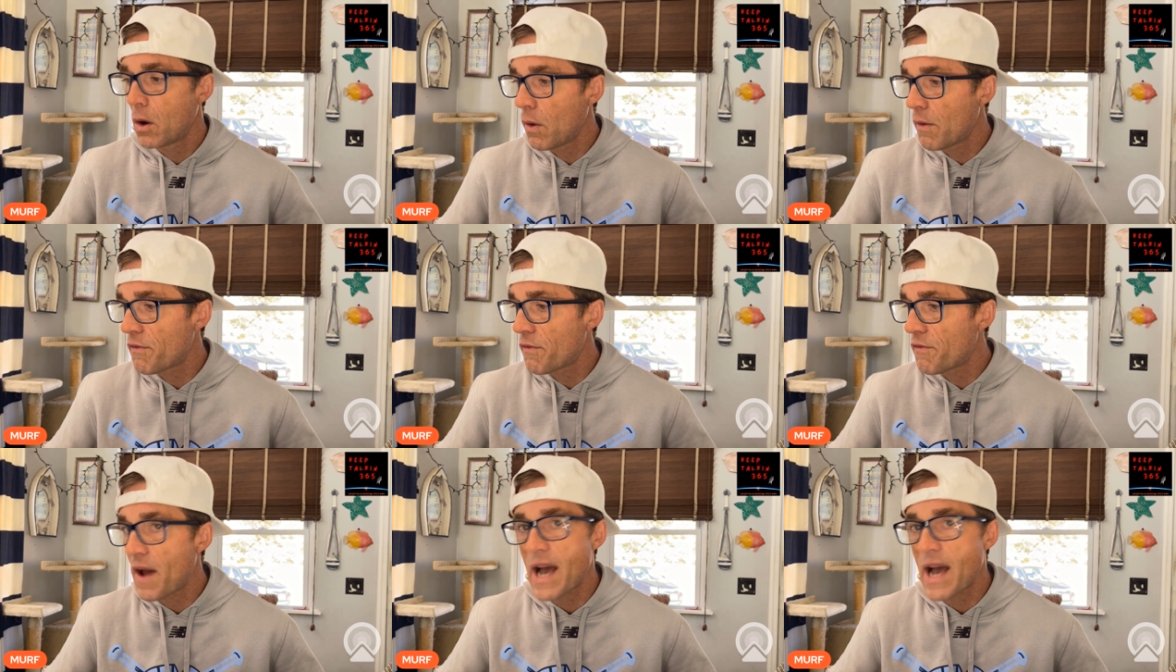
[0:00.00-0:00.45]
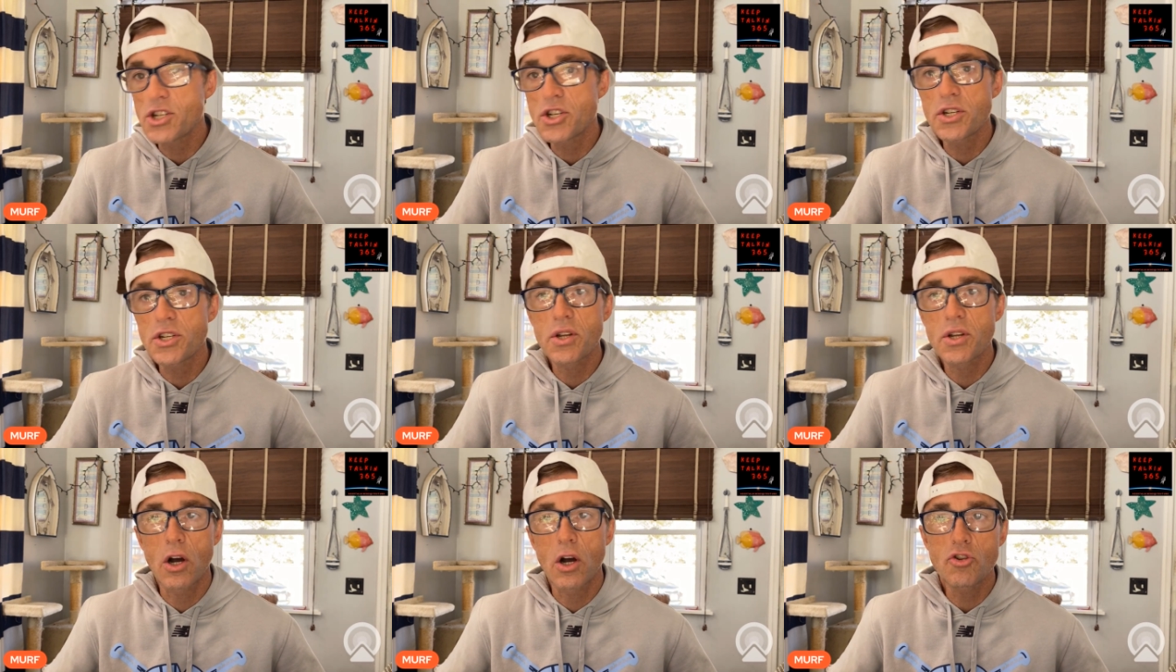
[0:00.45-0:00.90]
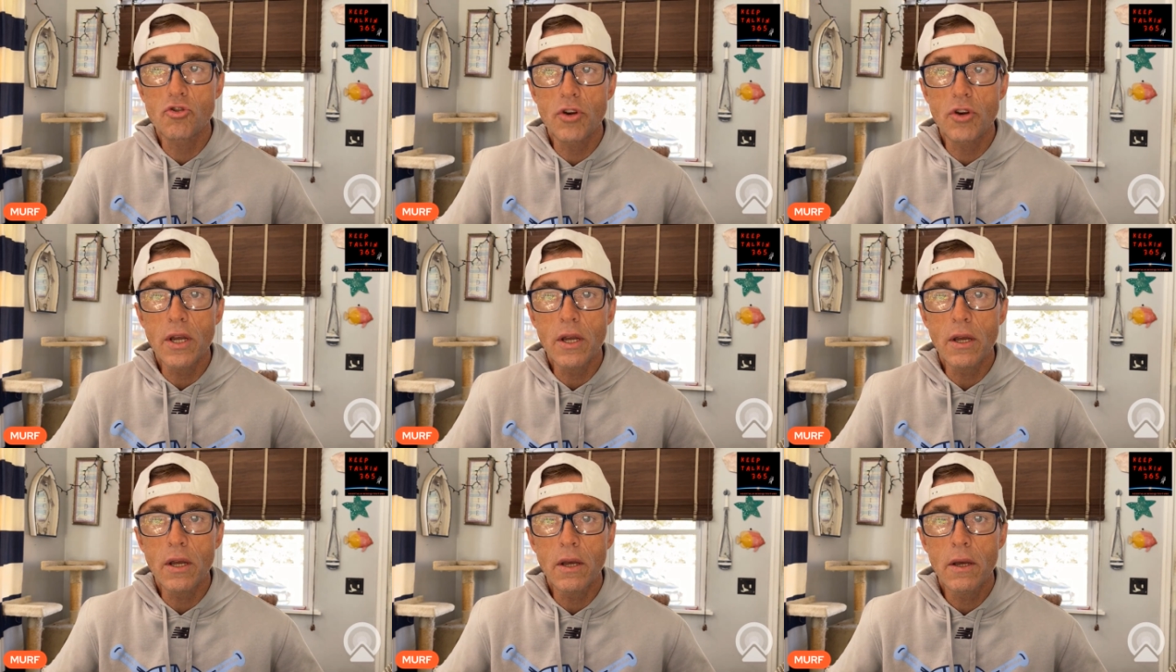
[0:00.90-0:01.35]
fascist
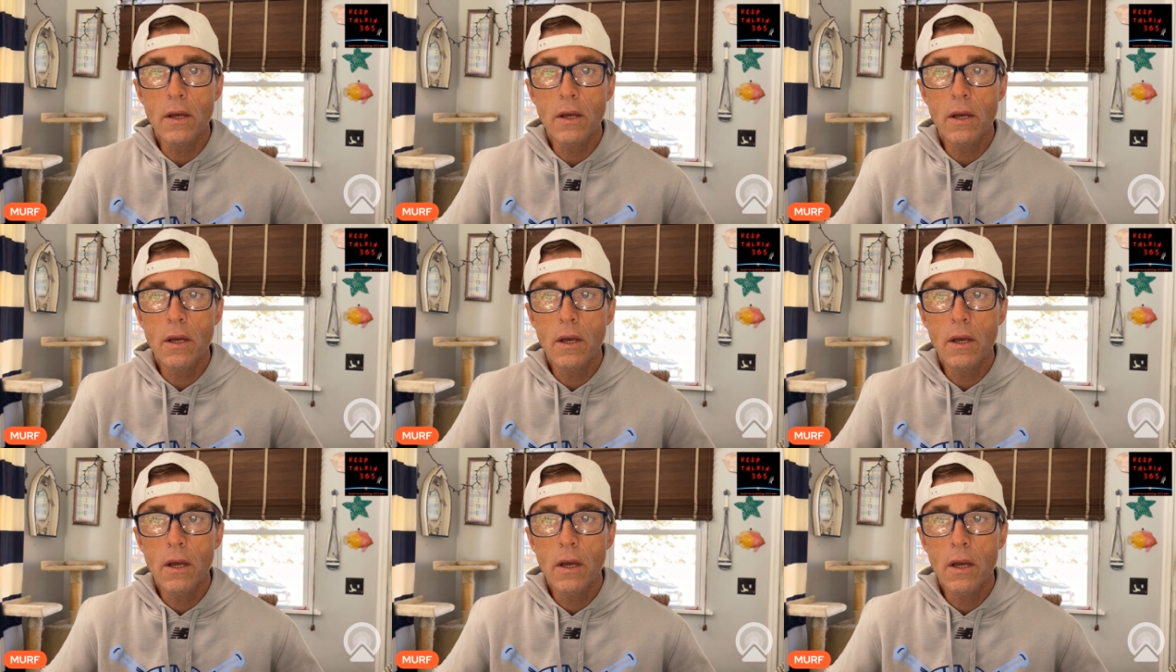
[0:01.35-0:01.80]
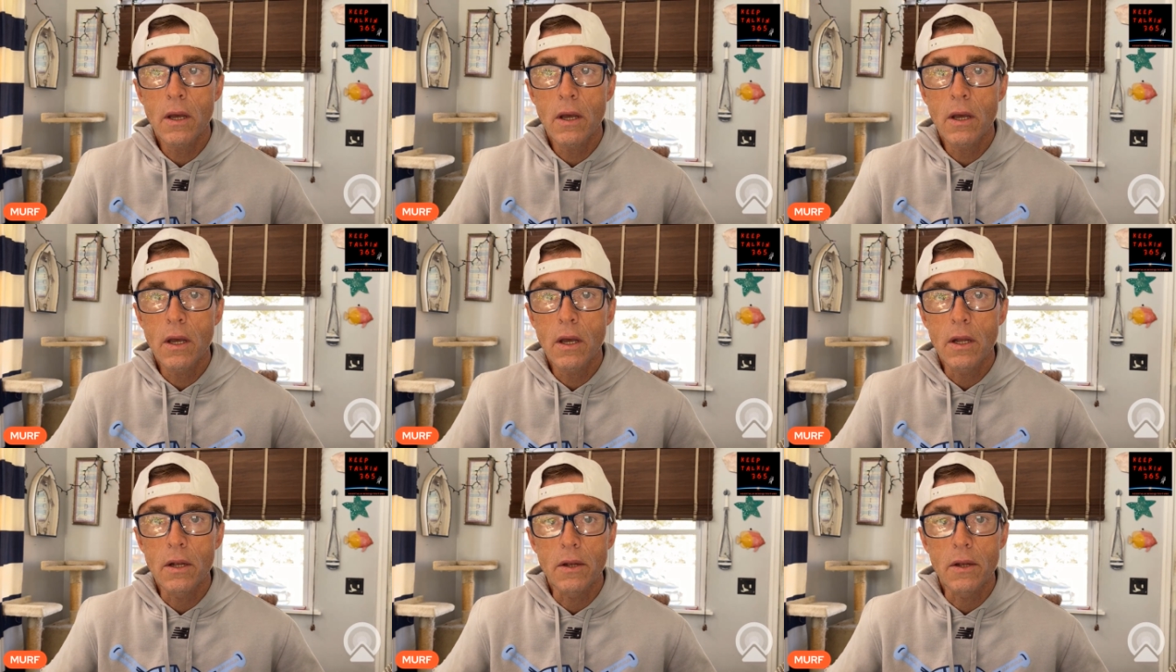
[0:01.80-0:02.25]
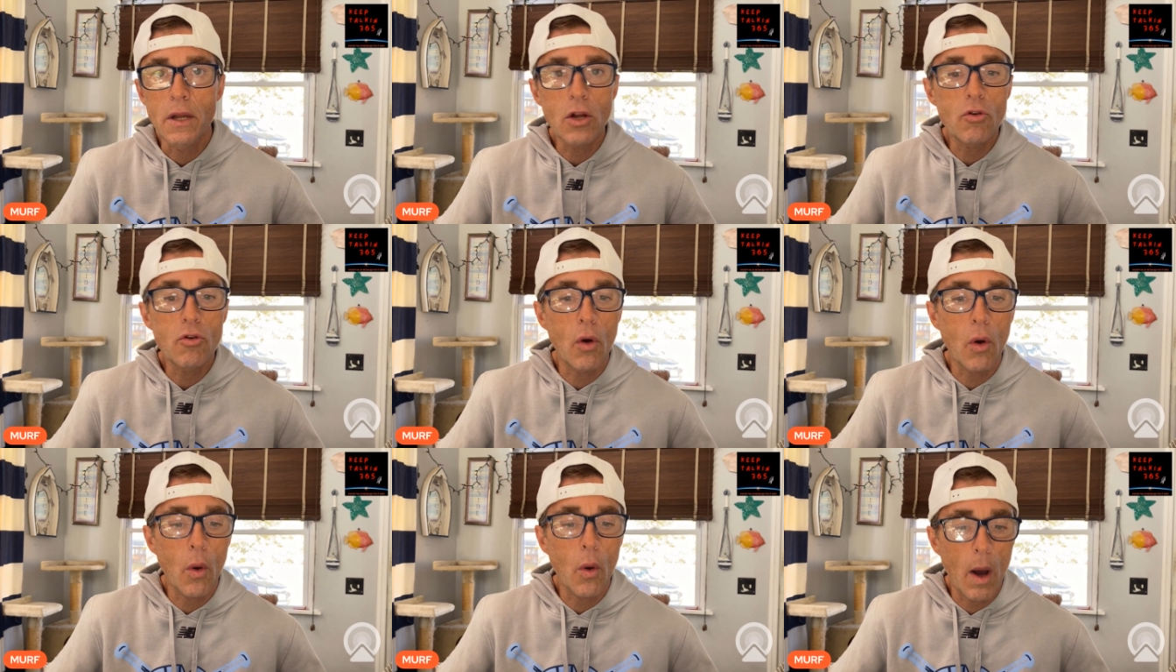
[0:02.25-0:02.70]
country, did
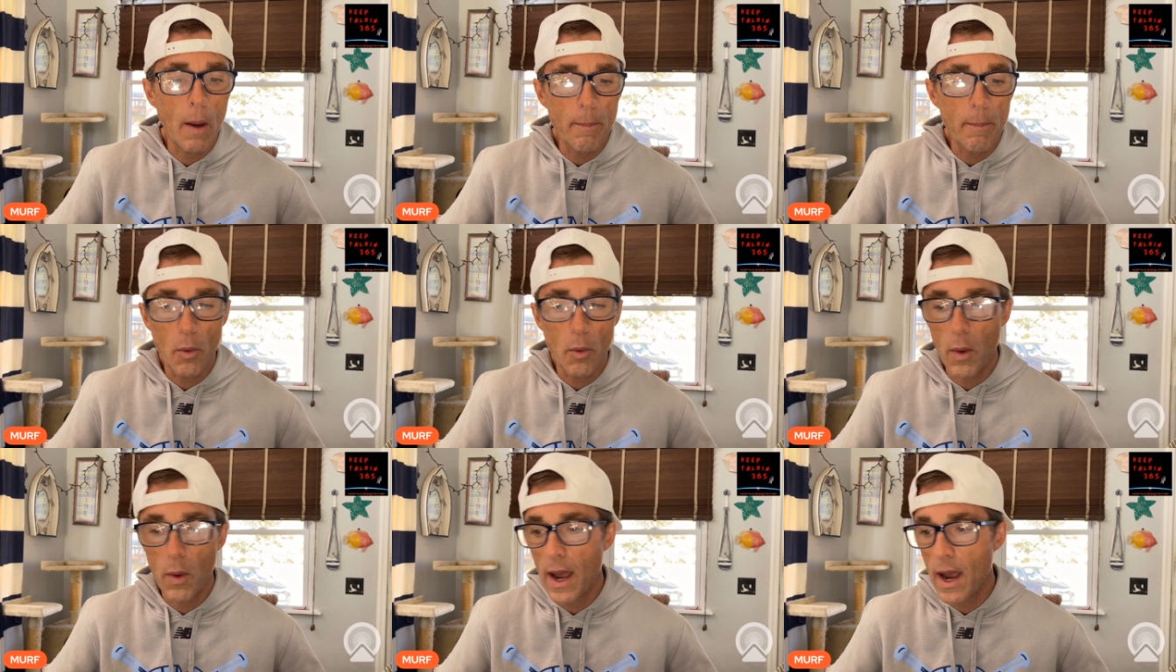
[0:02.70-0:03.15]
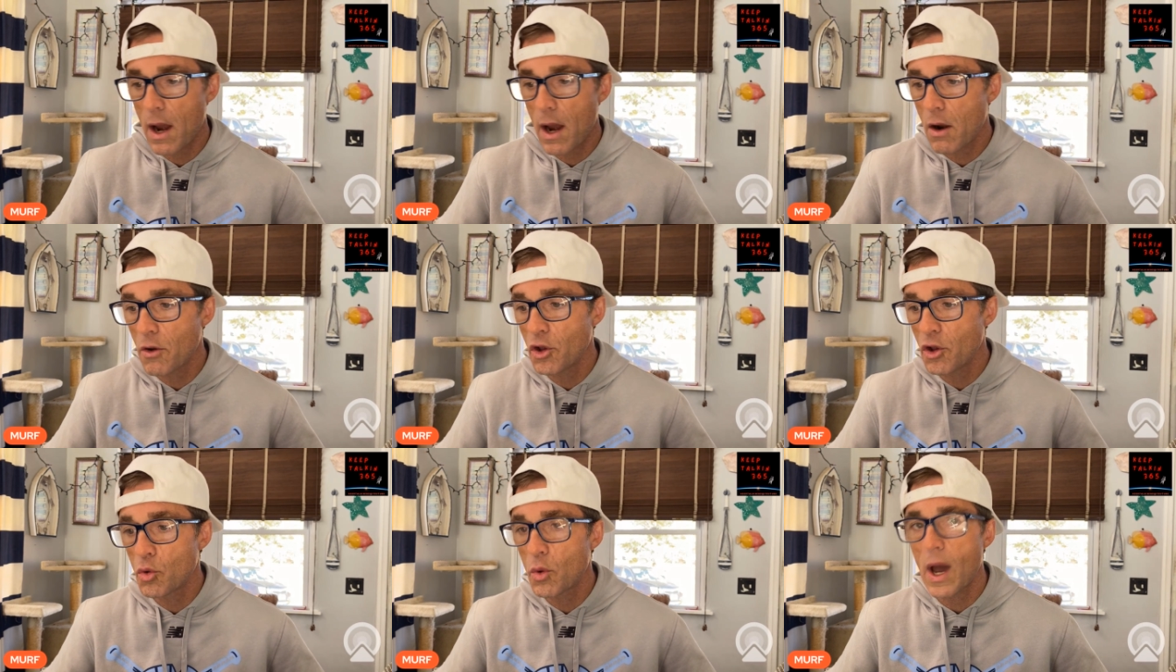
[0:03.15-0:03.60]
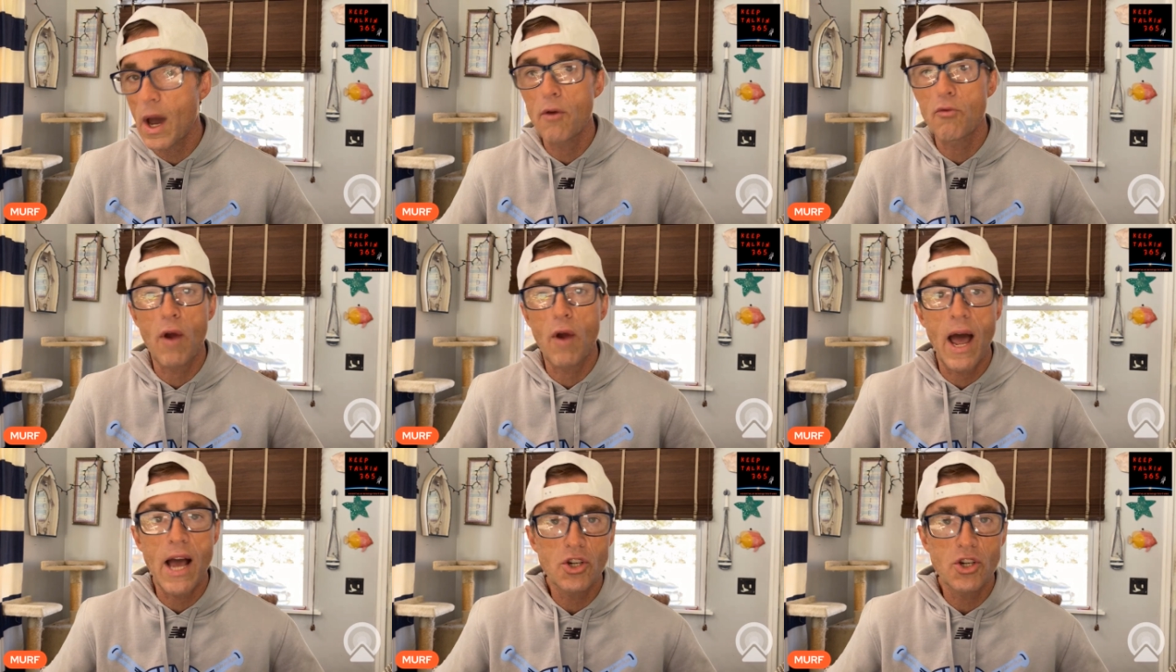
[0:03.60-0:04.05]
grow up where you got
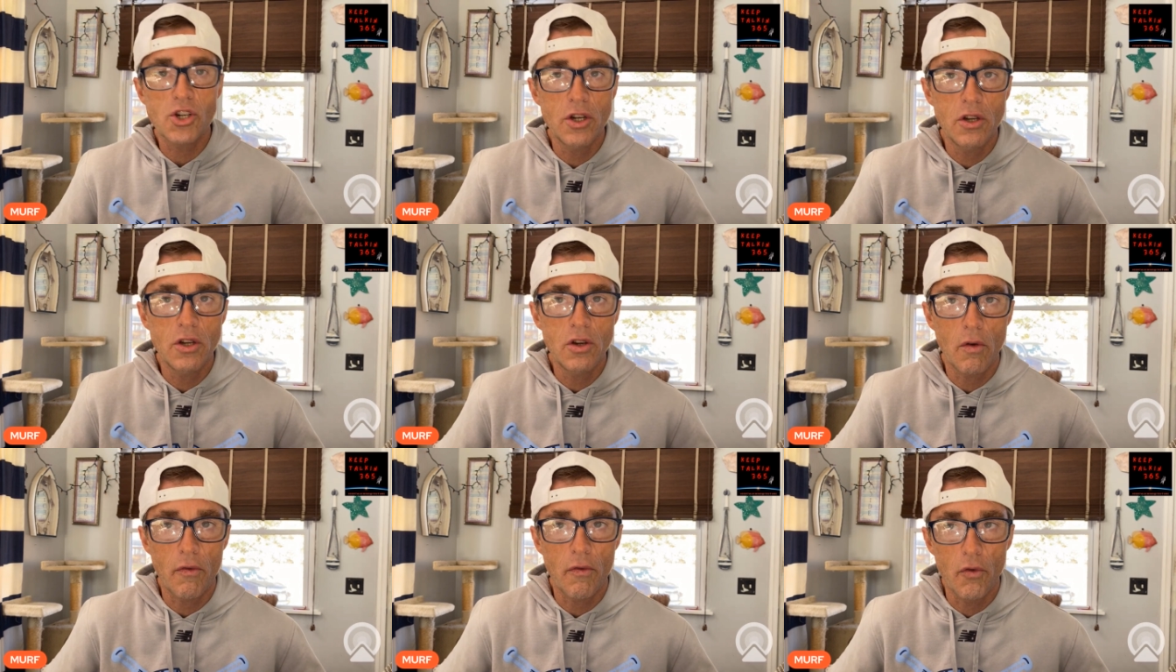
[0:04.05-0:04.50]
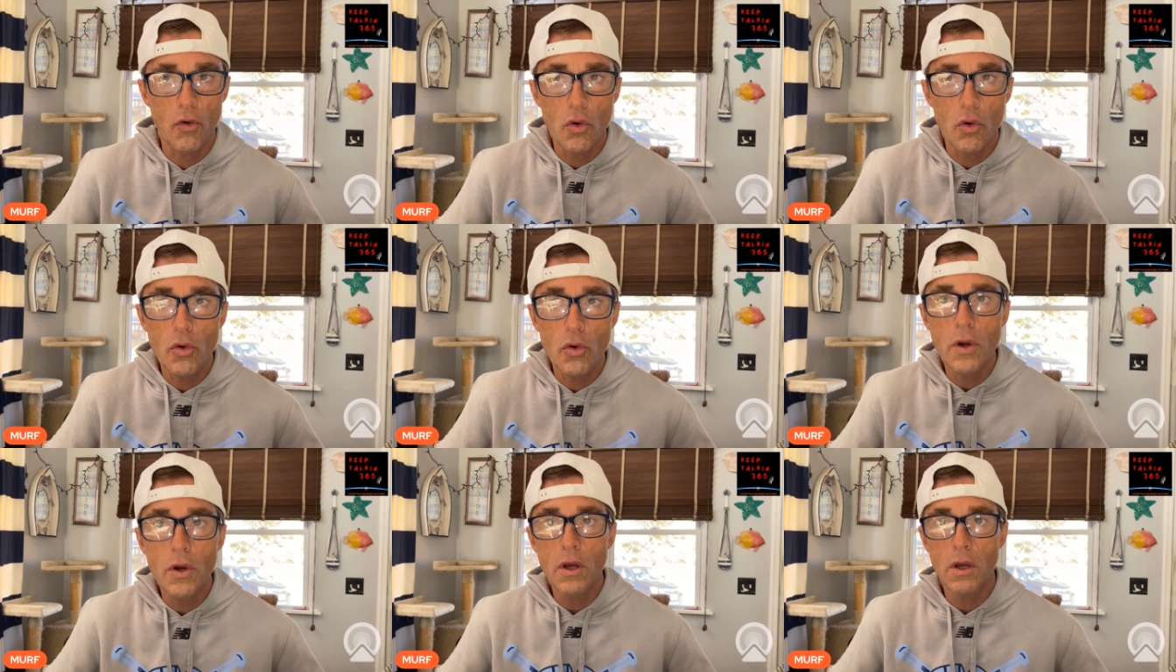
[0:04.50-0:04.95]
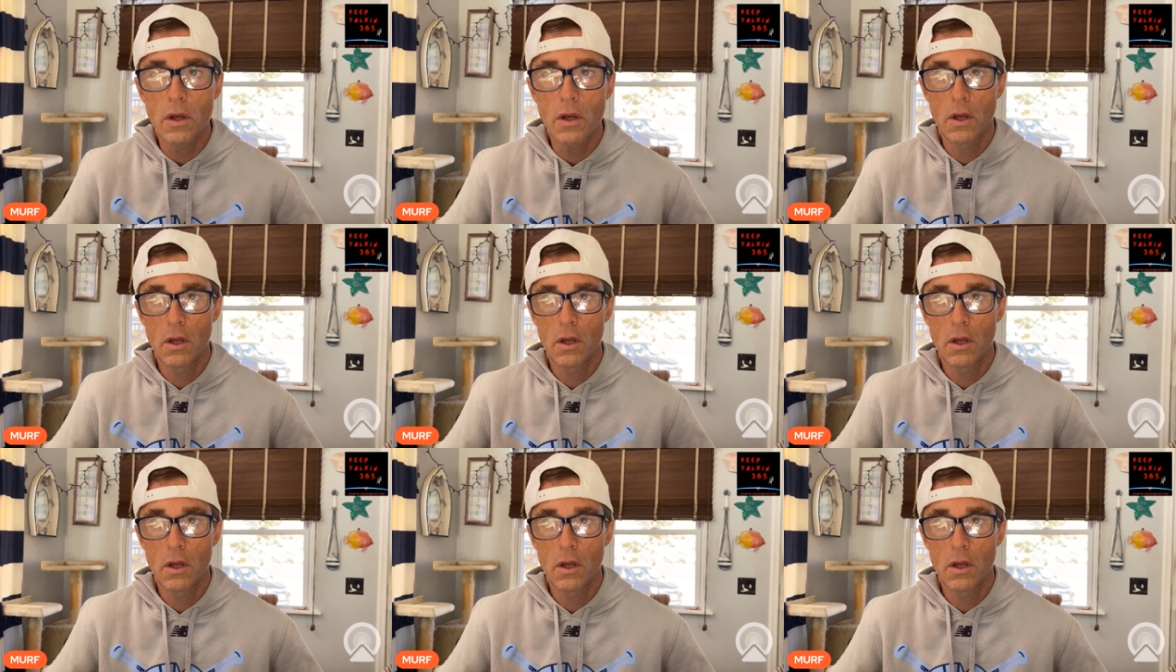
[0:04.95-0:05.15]
rationed your food,